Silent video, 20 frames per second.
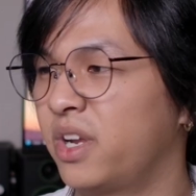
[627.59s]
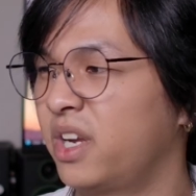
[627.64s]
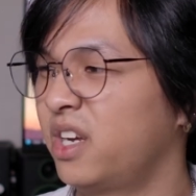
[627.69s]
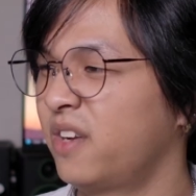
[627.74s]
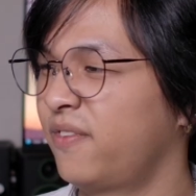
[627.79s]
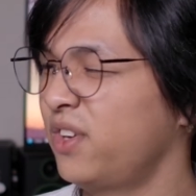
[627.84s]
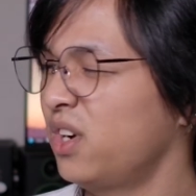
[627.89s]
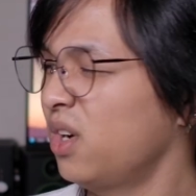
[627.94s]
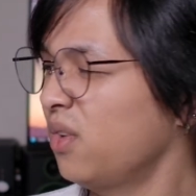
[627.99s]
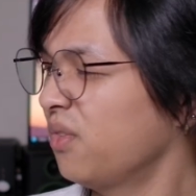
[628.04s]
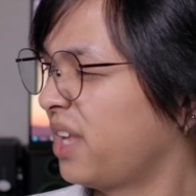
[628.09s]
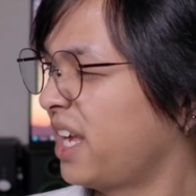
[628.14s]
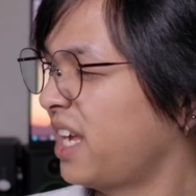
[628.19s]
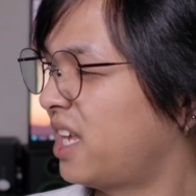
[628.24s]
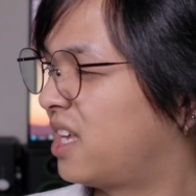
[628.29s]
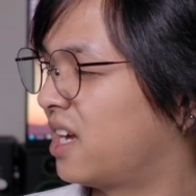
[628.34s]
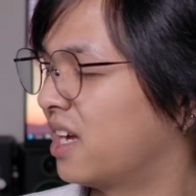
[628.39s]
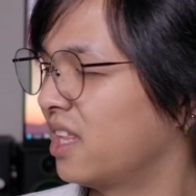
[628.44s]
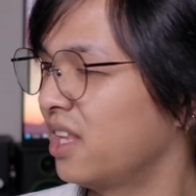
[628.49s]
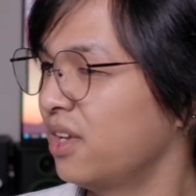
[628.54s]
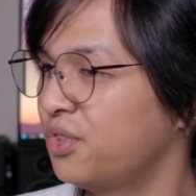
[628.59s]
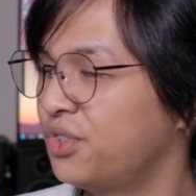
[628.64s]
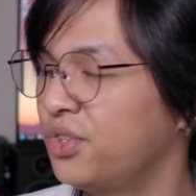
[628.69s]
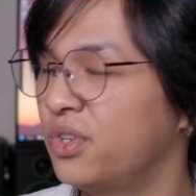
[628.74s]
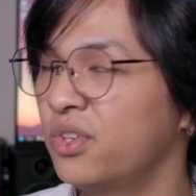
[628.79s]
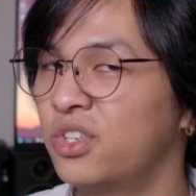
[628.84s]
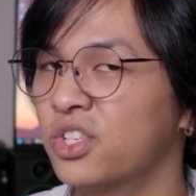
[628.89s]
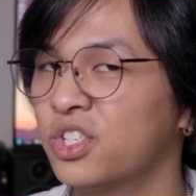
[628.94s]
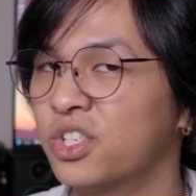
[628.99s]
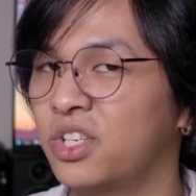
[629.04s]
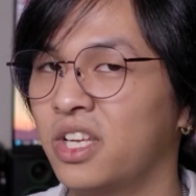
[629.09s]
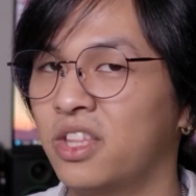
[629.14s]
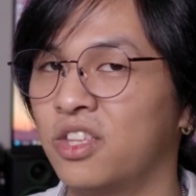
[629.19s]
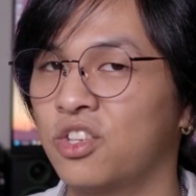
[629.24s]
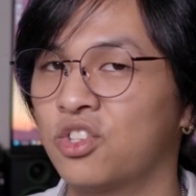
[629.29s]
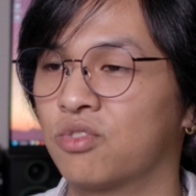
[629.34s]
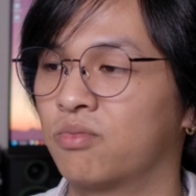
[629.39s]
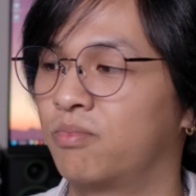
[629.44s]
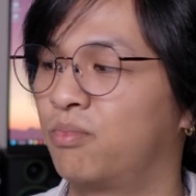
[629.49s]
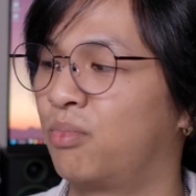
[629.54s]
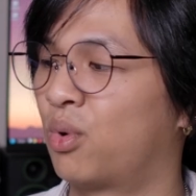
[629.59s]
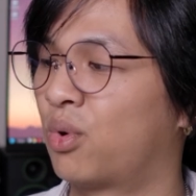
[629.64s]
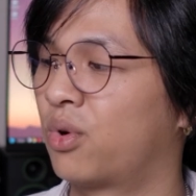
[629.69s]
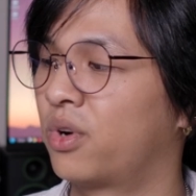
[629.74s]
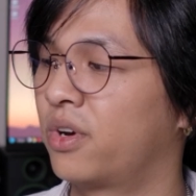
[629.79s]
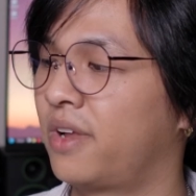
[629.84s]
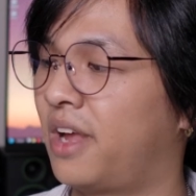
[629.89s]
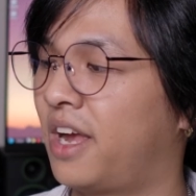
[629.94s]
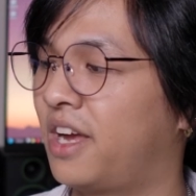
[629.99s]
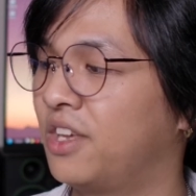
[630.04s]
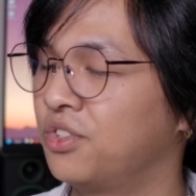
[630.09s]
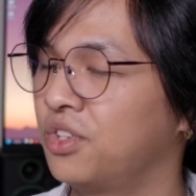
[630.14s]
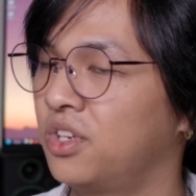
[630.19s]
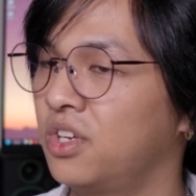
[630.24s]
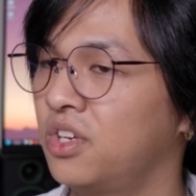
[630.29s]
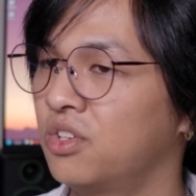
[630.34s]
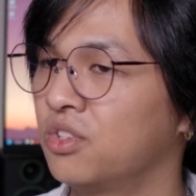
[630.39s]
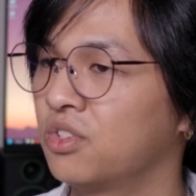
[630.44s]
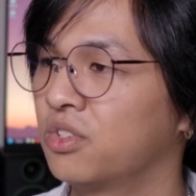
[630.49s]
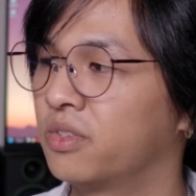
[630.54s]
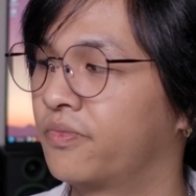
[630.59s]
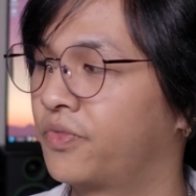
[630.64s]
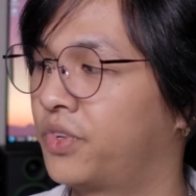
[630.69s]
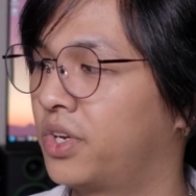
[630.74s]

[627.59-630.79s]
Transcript: And if you don't like yellows, you can just get this board as it is,